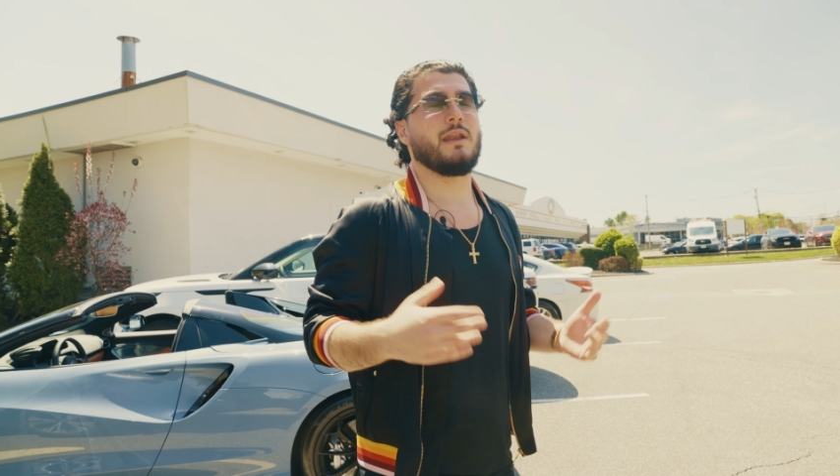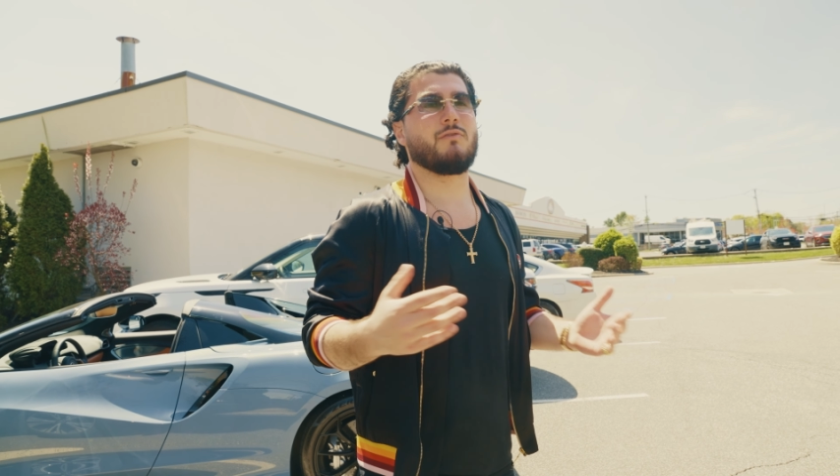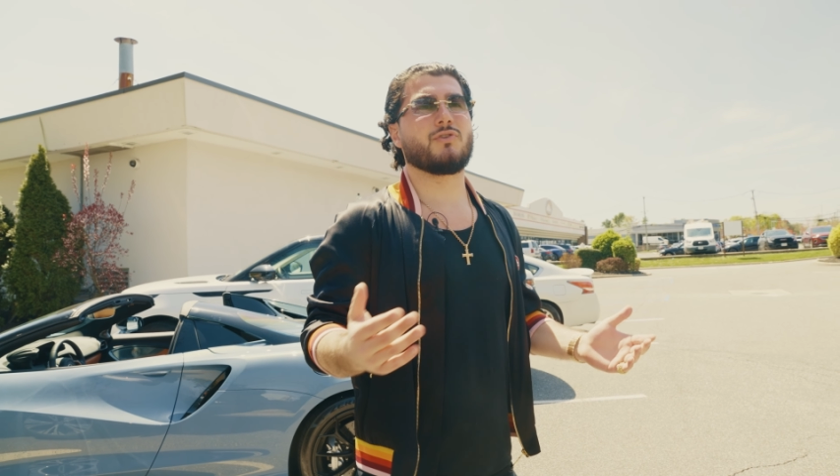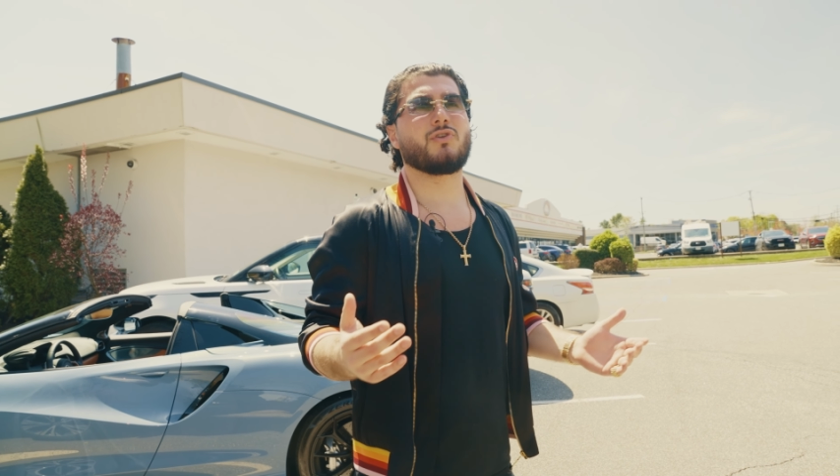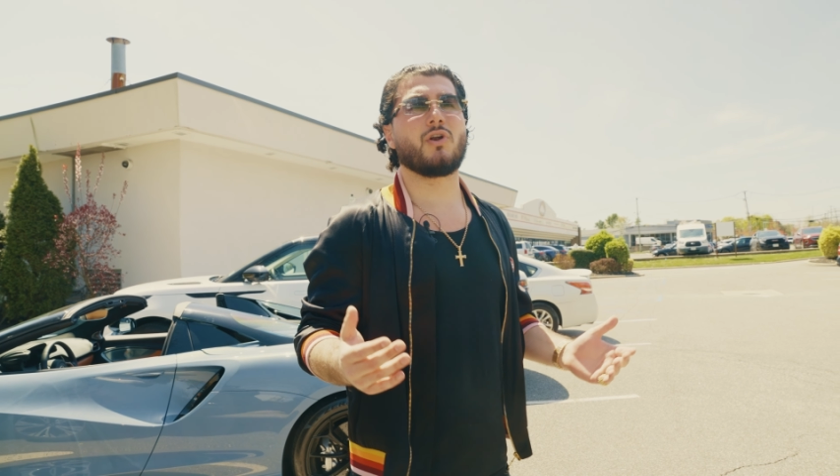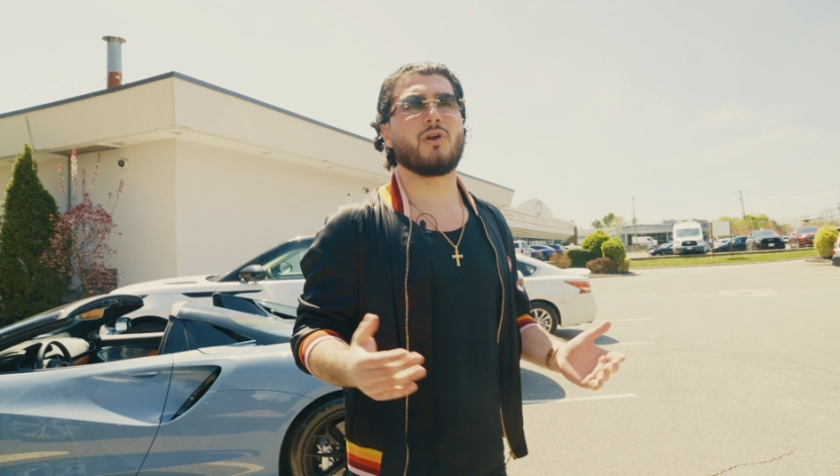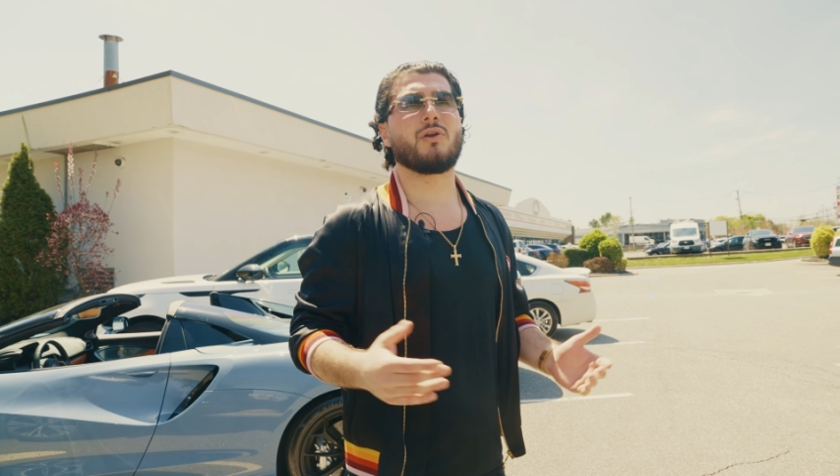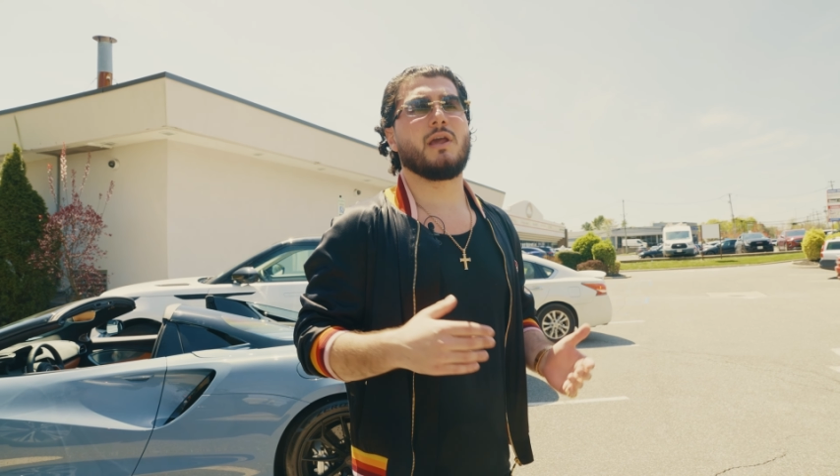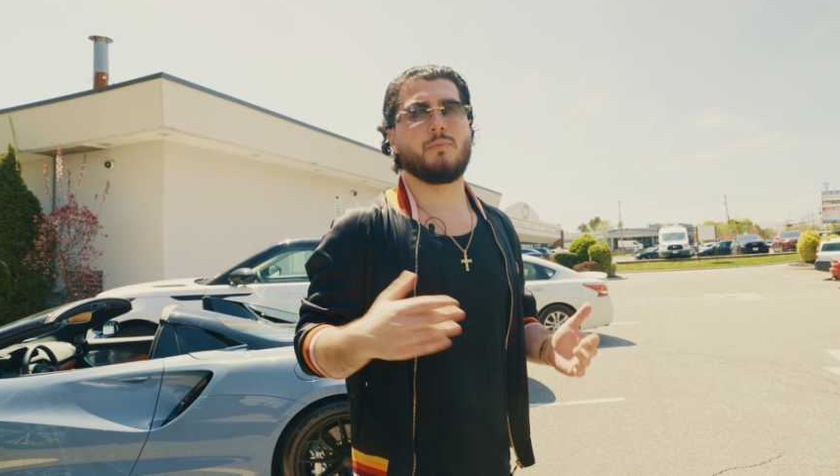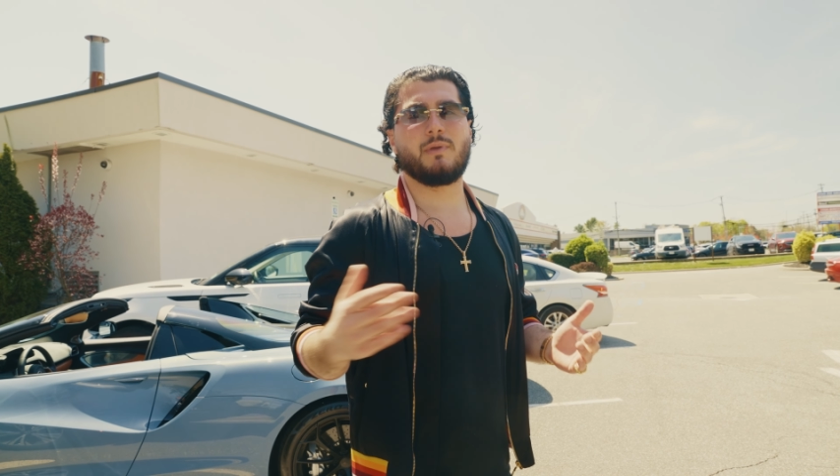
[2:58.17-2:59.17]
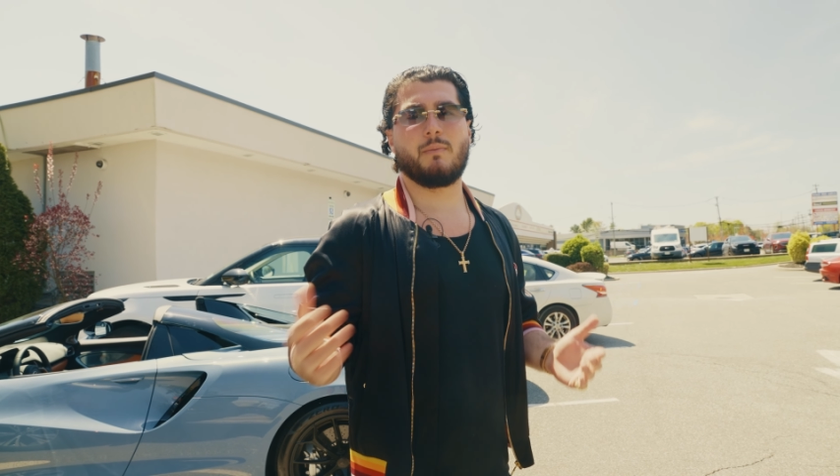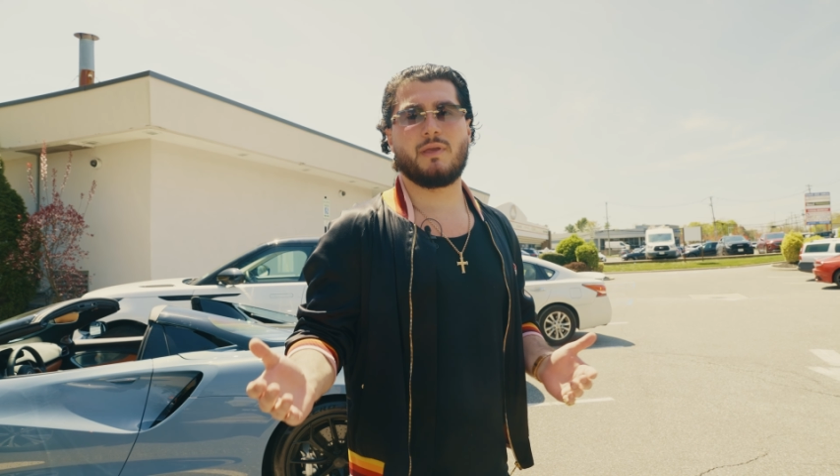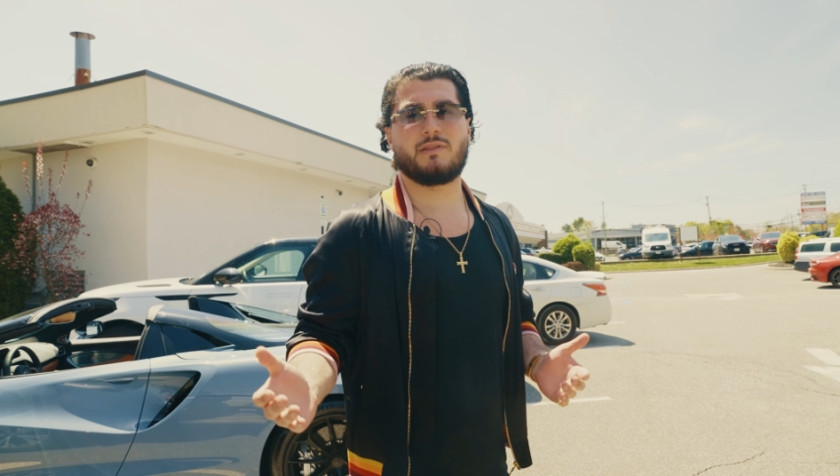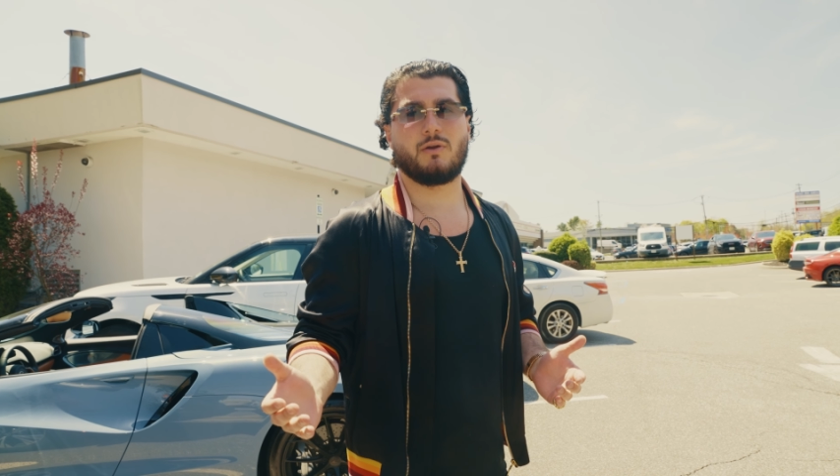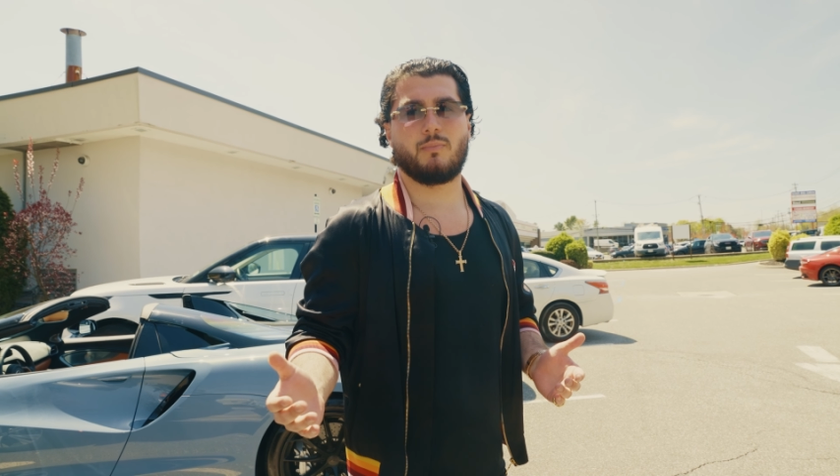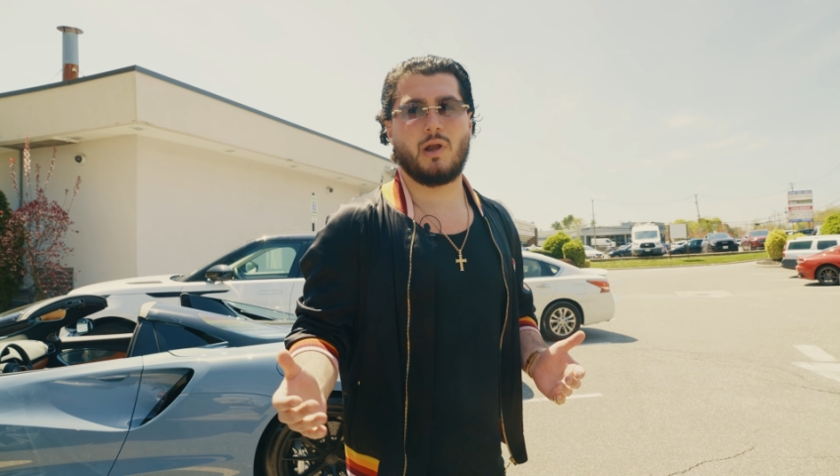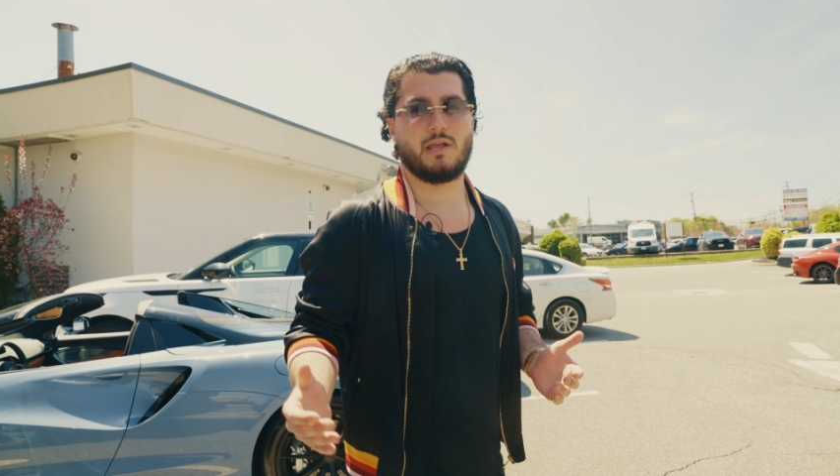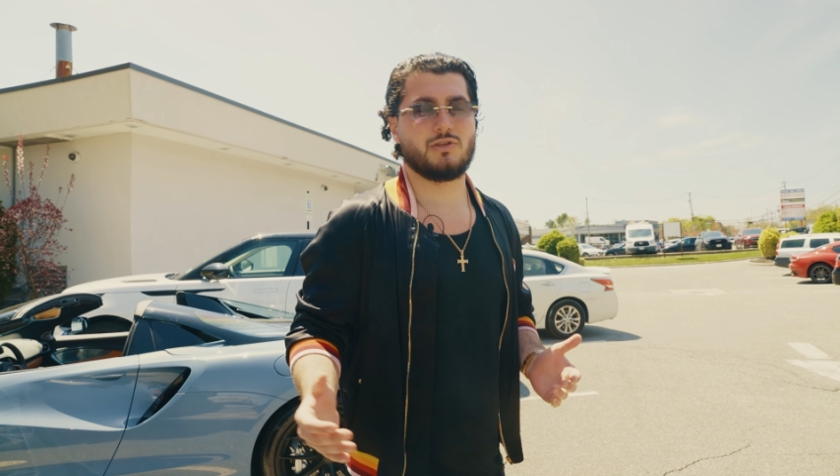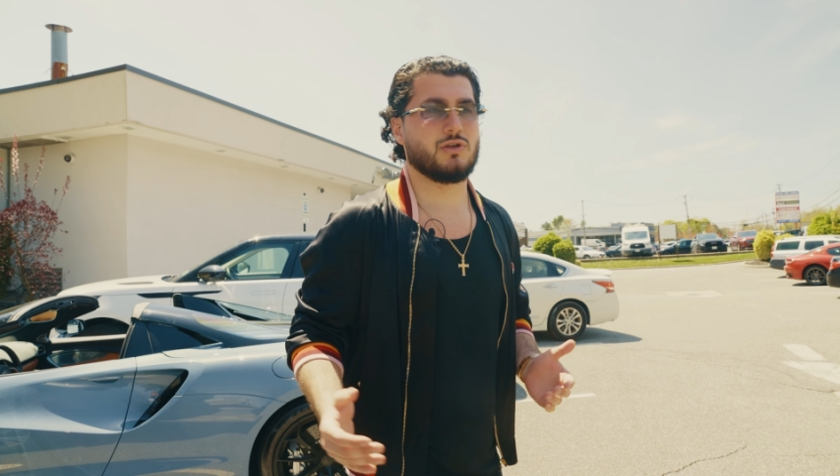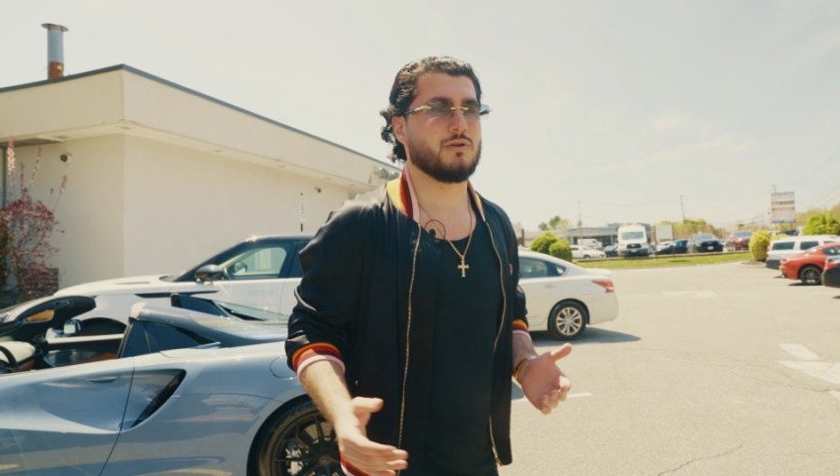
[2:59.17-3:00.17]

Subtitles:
And in return, it'll be a busier branch.